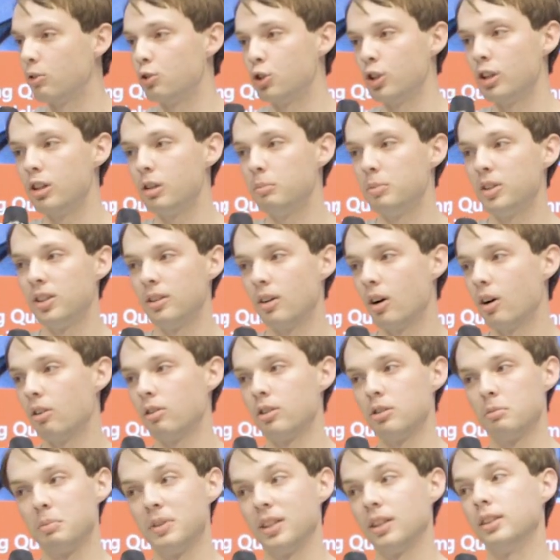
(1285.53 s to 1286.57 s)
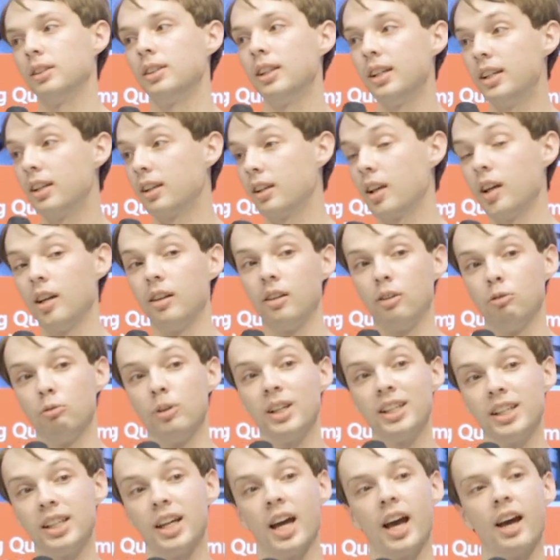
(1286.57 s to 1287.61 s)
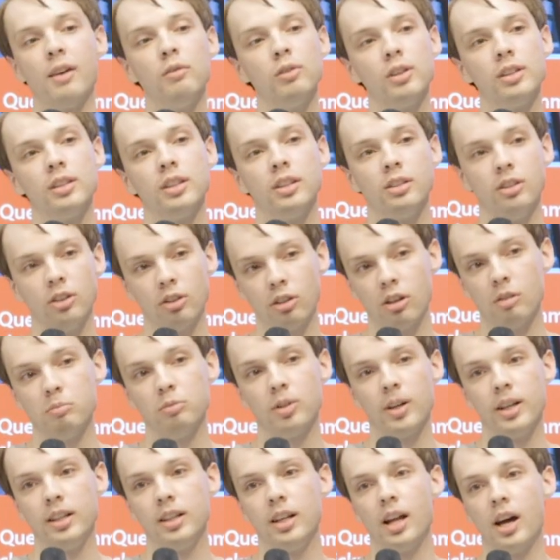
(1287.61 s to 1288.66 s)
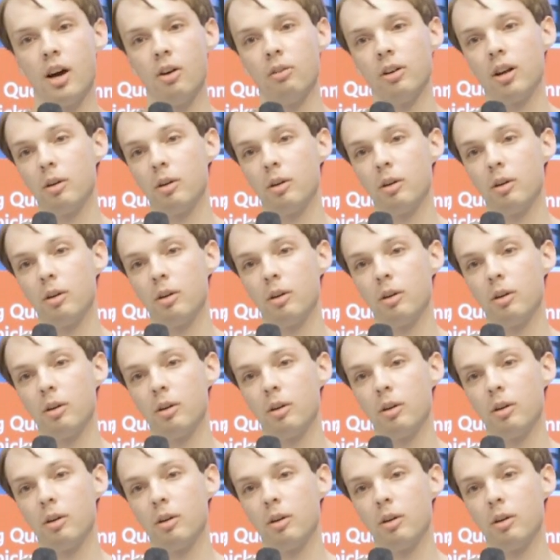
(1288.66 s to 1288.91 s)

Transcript: GDPR is being litigated really heavily in Europe right now,